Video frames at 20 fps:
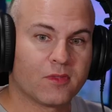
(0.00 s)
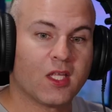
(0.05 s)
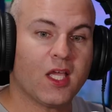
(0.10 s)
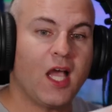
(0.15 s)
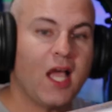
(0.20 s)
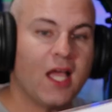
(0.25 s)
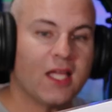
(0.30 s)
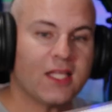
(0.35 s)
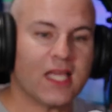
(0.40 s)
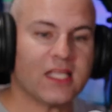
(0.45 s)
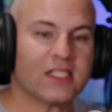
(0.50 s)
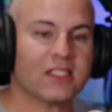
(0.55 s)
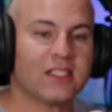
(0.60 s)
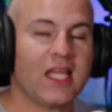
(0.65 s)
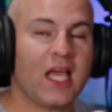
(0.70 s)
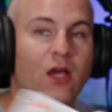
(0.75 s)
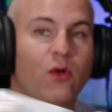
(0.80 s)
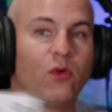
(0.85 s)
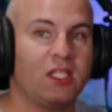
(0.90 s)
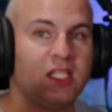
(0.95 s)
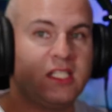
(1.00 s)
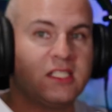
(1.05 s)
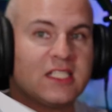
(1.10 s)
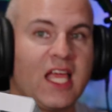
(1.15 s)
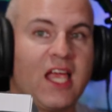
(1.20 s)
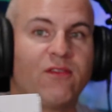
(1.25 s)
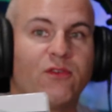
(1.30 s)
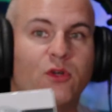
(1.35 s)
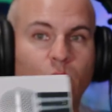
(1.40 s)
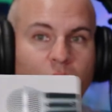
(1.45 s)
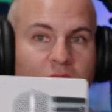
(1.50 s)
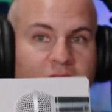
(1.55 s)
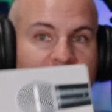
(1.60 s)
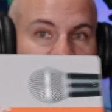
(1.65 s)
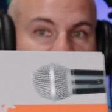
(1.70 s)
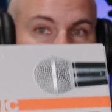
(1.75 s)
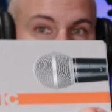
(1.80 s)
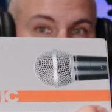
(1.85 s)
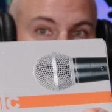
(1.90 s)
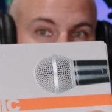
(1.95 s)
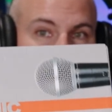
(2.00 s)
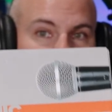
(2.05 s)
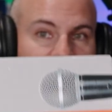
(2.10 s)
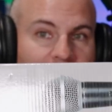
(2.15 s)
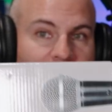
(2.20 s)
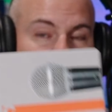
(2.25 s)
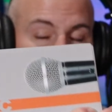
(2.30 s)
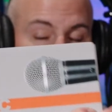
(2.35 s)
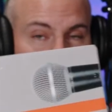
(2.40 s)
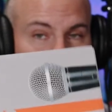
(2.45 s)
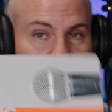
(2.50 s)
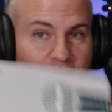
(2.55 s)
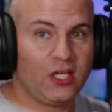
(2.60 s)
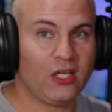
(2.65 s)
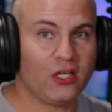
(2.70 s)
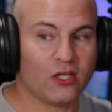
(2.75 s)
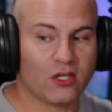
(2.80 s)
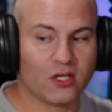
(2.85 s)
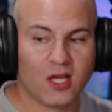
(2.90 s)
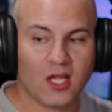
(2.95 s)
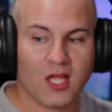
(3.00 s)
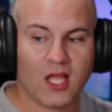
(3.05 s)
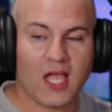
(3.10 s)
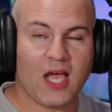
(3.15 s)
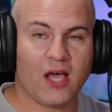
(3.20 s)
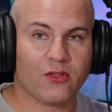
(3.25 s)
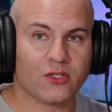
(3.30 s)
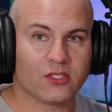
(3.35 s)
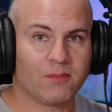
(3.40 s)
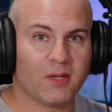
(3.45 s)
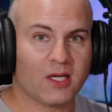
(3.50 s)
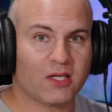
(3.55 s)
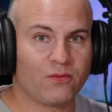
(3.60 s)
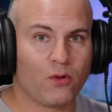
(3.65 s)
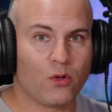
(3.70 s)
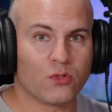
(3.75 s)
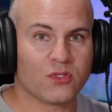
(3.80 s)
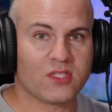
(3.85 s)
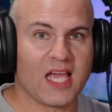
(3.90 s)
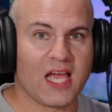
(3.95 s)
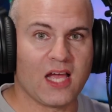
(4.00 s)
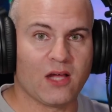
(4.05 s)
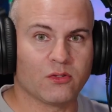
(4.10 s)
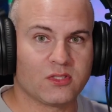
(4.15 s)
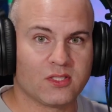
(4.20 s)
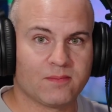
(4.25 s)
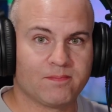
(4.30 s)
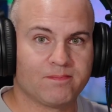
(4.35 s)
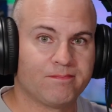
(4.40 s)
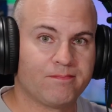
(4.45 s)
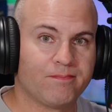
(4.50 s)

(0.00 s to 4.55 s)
I guess now at least everyone can see or hear how this microphone sounds.